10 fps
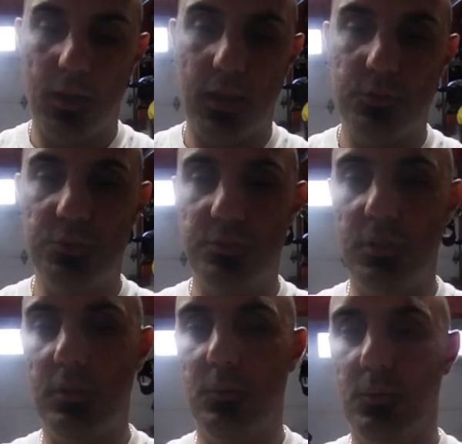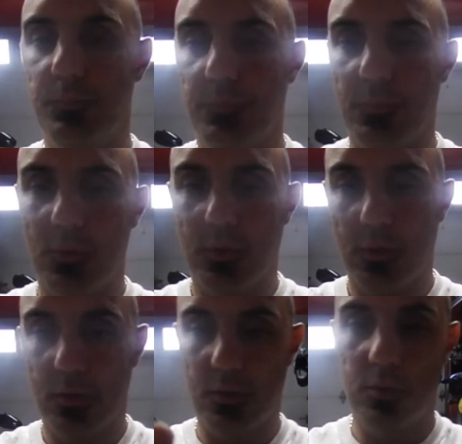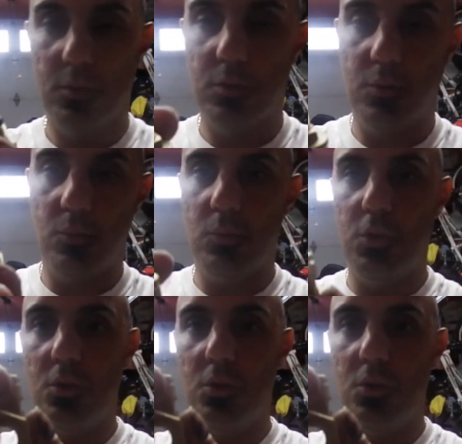As you see, when